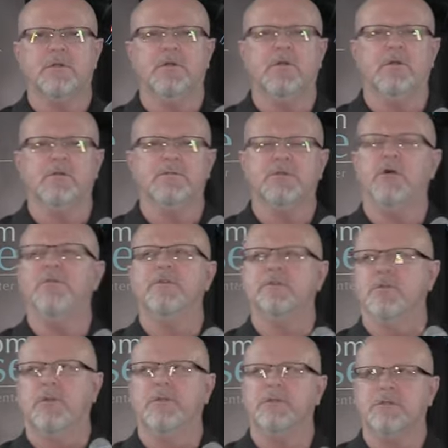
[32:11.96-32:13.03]
are Jehovah's
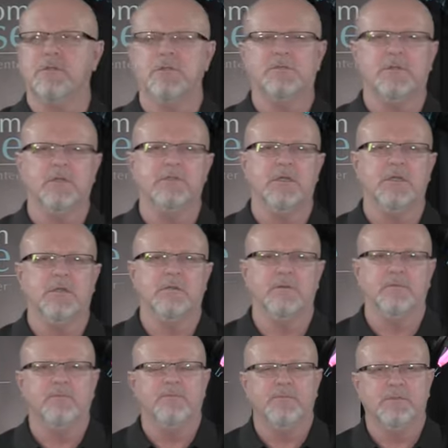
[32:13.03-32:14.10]
Witnesses because
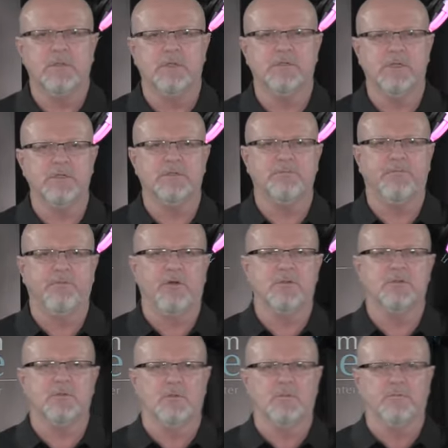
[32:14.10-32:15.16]
they teach
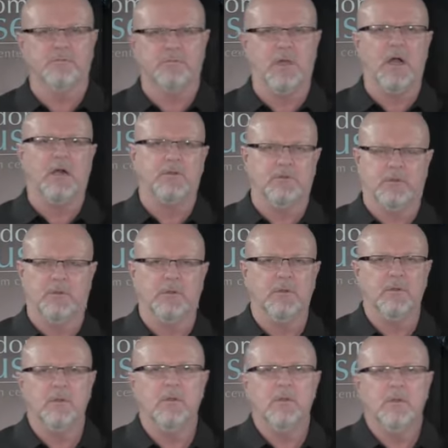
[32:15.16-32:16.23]
false doctrine,
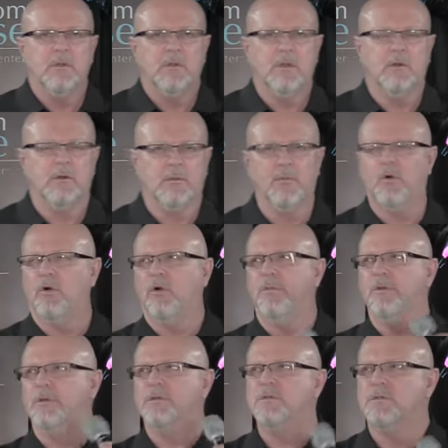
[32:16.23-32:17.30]
or
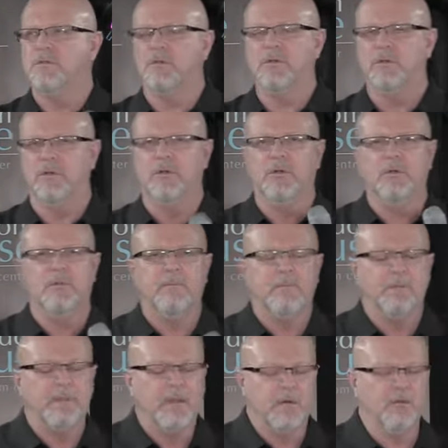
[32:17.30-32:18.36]
Mormons, or
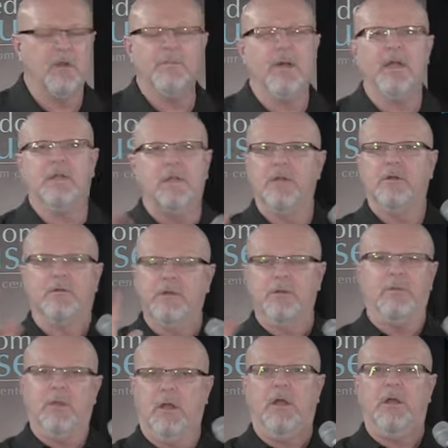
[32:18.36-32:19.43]
anybody doesn't agree
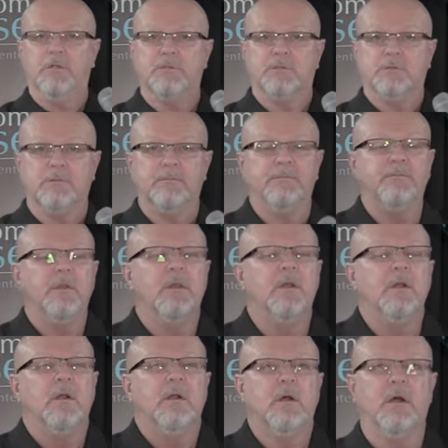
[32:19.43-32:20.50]
with us.
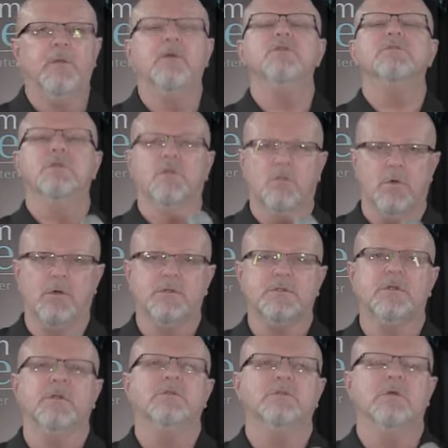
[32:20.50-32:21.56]
Those are wolves
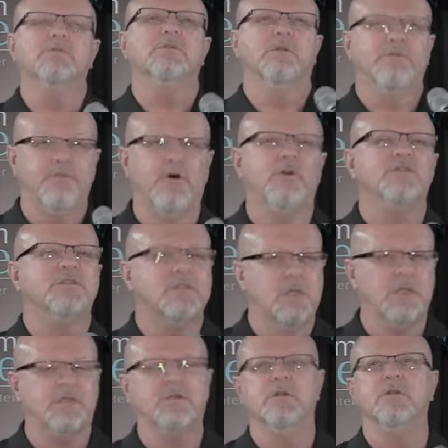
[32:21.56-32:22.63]
because those are false
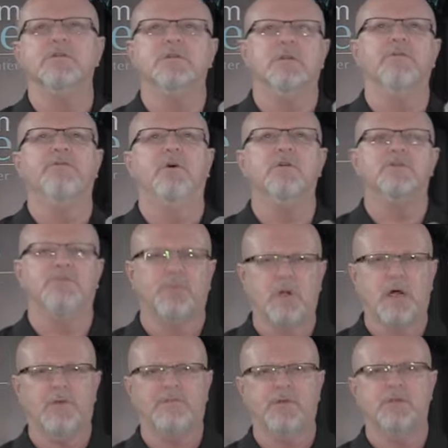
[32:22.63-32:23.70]
teachers and they're false
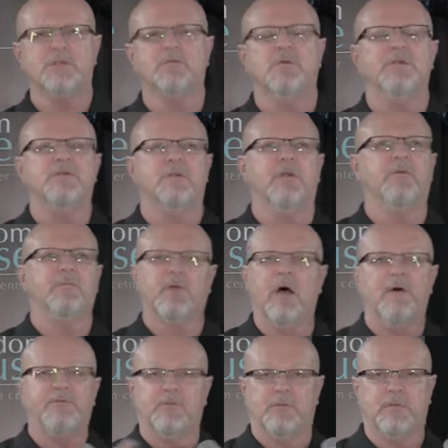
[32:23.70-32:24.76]
prophets, which they're
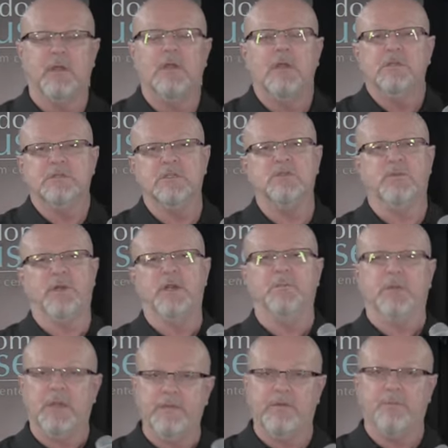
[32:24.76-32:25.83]
prophets. Since we didn't
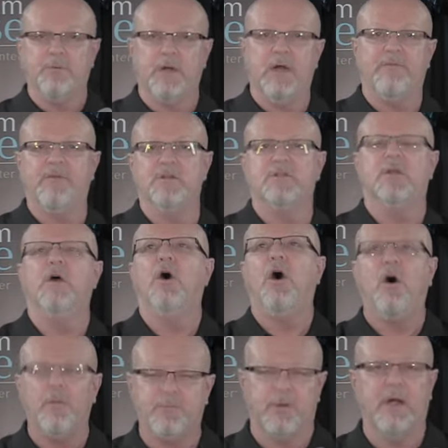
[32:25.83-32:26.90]
believe in prophets,
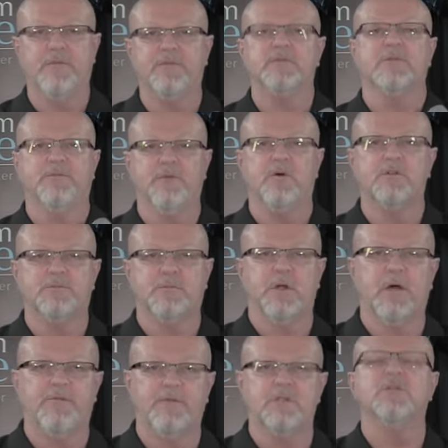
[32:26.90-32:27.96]
all prophets are false
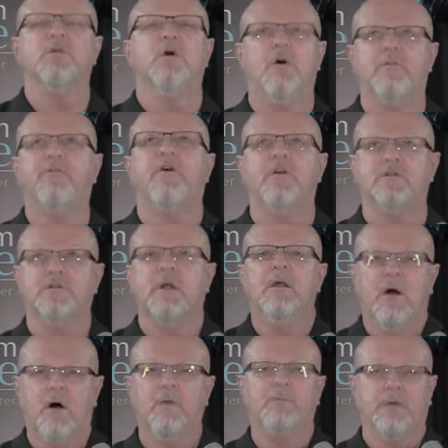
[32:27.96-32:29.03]
prophets,
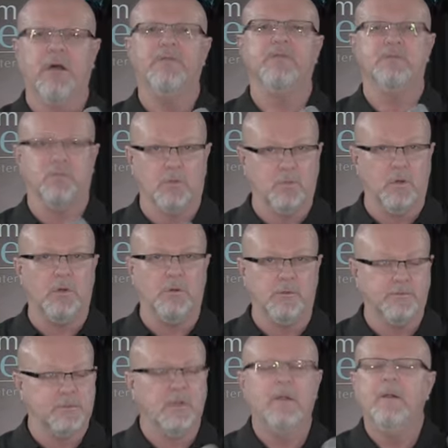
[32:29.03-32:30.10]
all prophets were
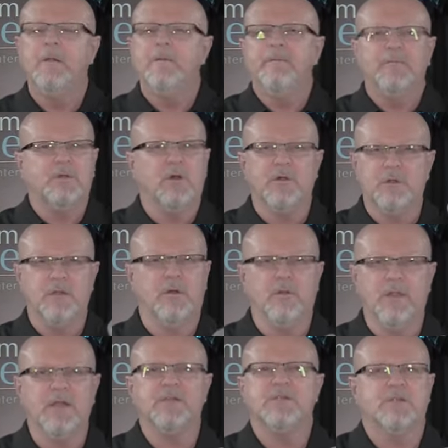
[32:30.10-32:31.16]
wolves. So, and
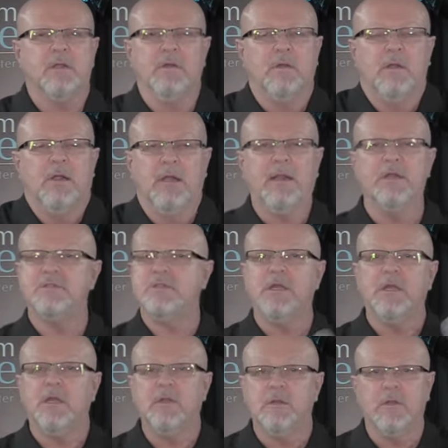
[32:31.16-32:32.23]
that was
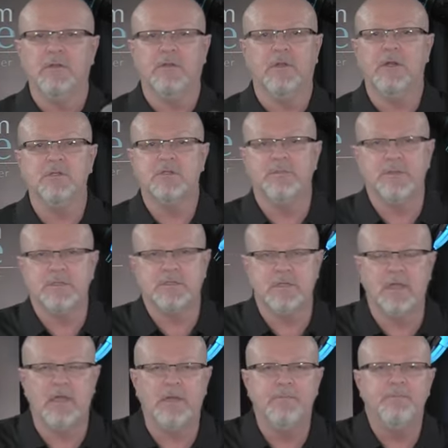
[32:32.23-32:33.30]
it. Nothing else to be
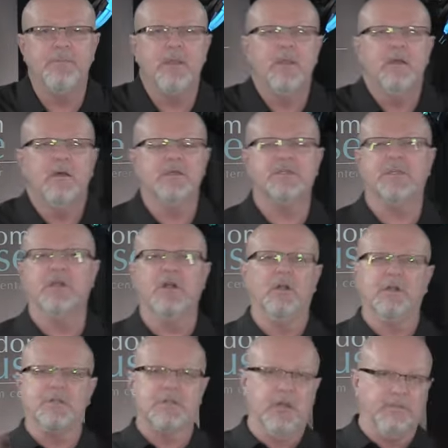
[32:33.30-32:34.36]
said. Let's get on
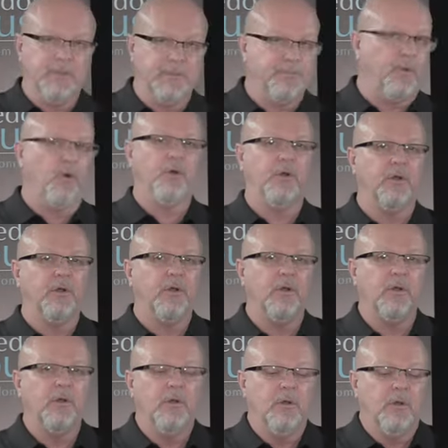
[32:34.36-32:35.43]
to something important.
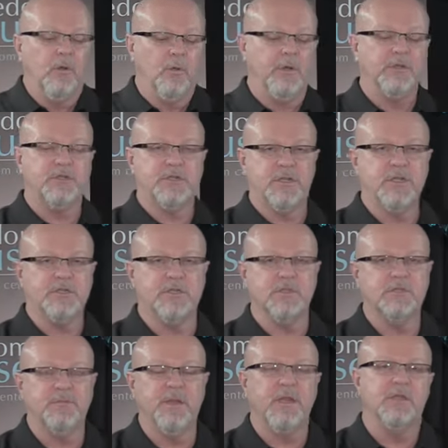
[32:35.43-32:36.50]
When
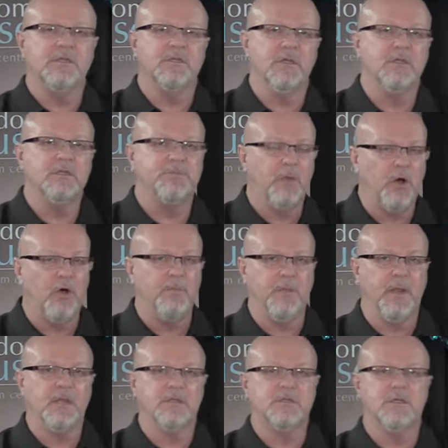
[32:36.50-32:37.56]
Jesus makes this, Paul
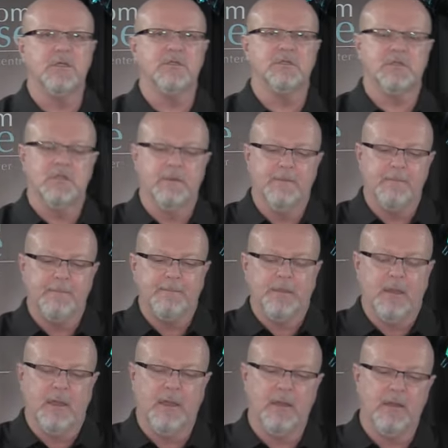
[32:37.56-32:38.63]
makes this
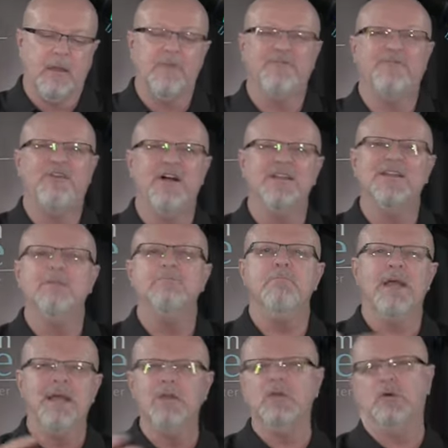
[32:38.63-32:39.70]
a
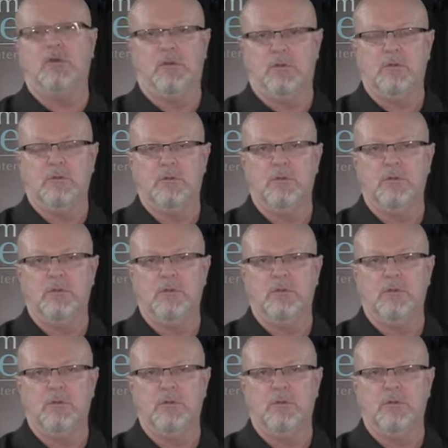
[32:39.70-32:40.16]
fundamental.